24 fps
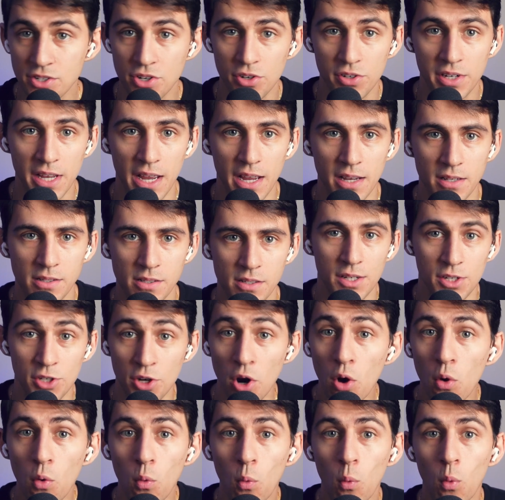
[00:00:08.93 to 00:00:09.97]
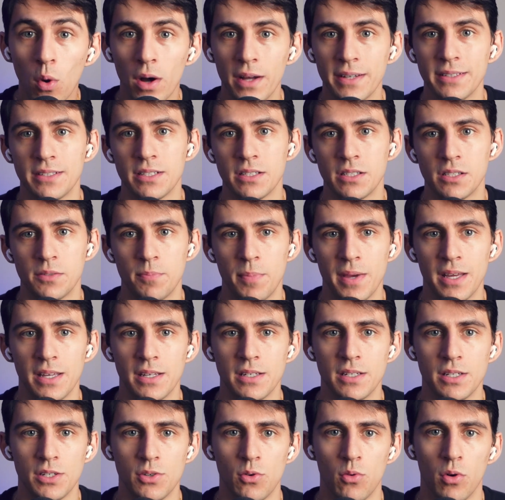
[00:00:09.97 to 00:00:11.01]
your case, you don't want to
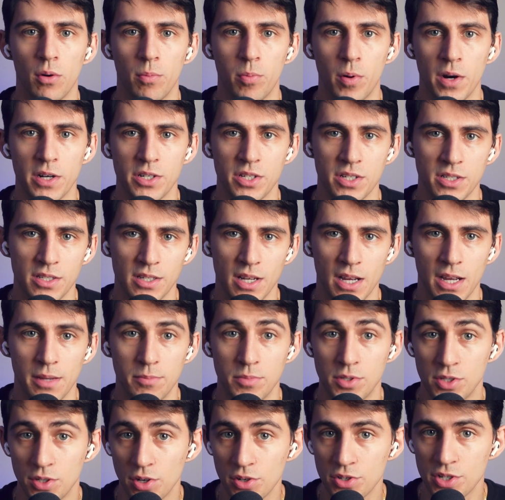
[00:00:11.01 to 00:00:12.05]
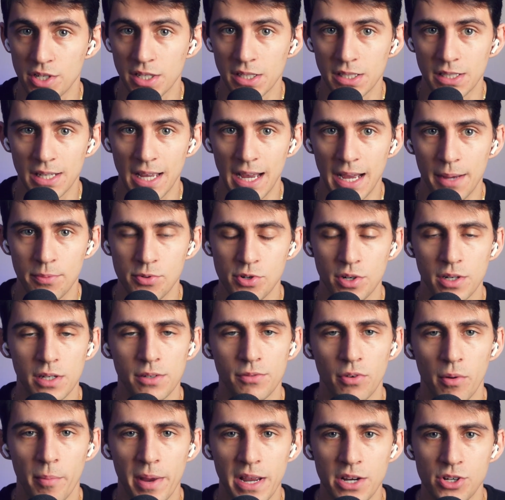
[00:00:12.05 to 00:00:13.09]
spend your precious time searching and capturing
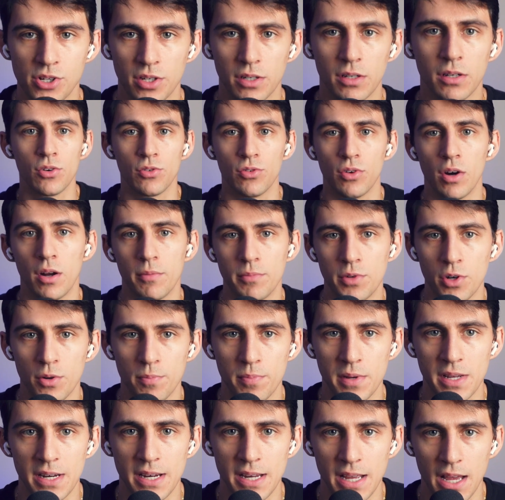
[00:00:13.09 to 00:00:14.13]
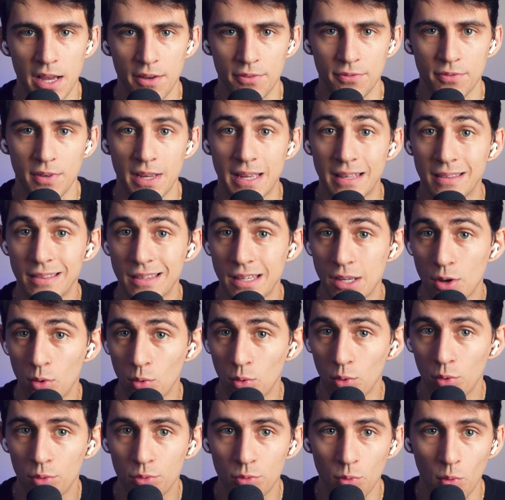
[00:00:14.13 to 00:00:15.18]
information from your PDF in the
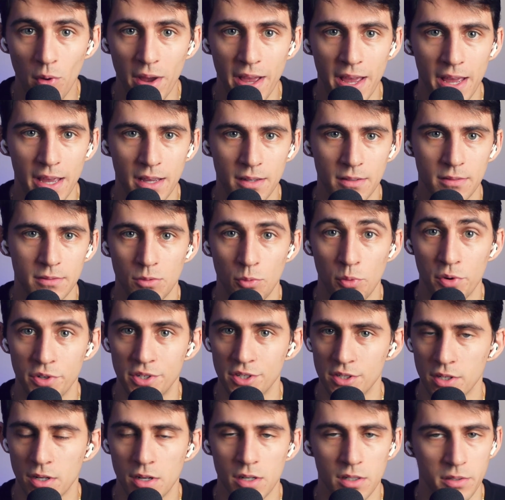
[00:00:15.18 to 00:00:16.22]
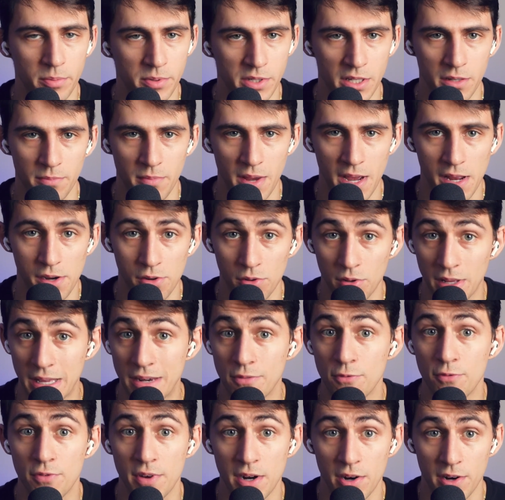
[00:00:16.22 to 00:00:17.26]
old way, which is 100% manual
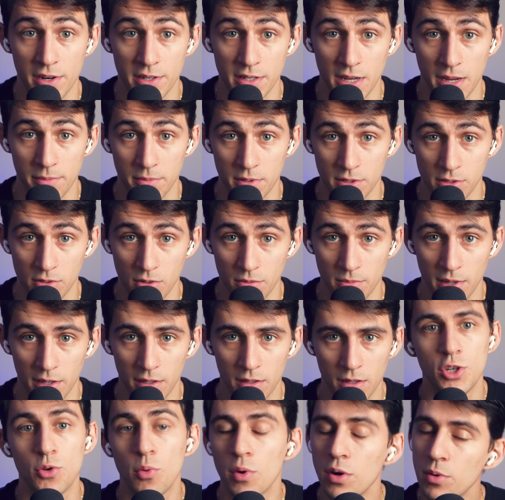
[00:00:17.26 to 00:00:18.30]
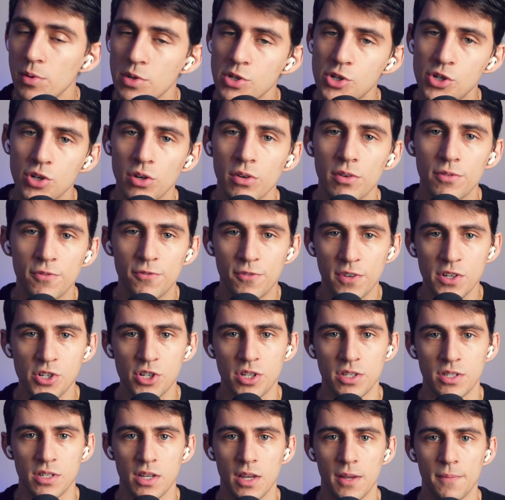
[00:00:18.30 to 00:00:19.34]
and very time consuming. You want to ensure
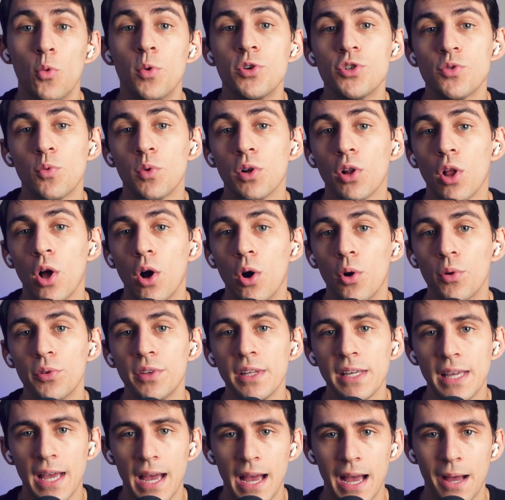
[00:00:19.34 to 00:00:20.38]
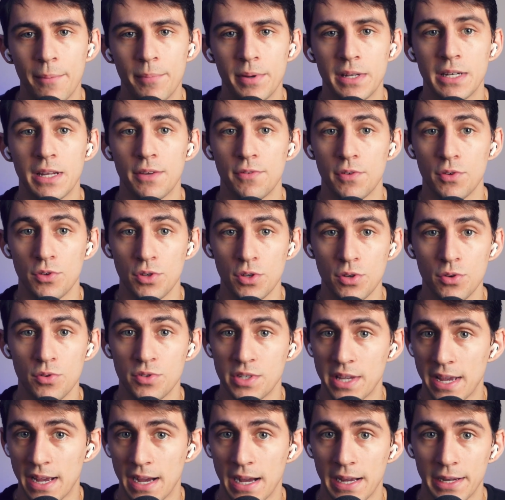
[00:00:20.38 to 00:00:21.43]
efficiency, which will only happen if you
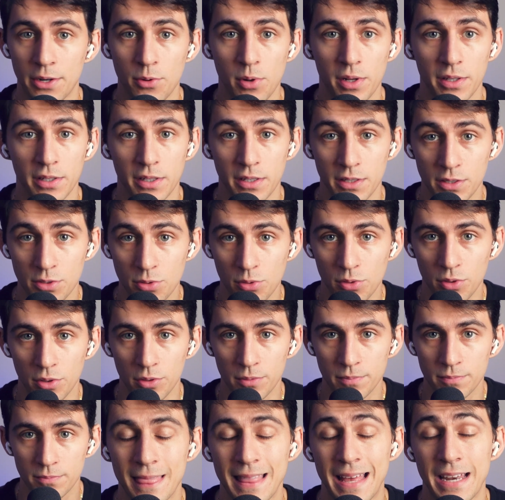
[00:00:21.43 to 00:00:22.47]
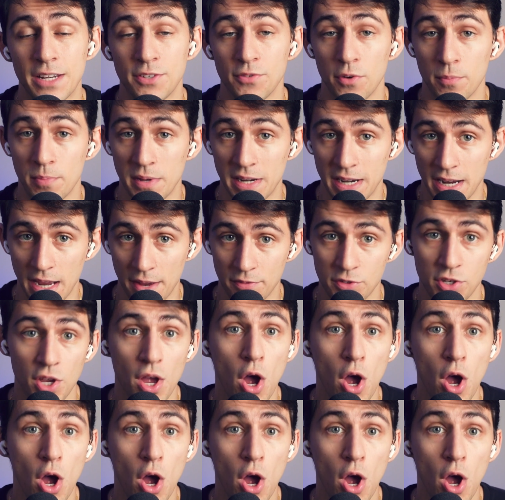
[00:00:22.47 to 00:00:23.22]
use a high quality tool that is for PDFs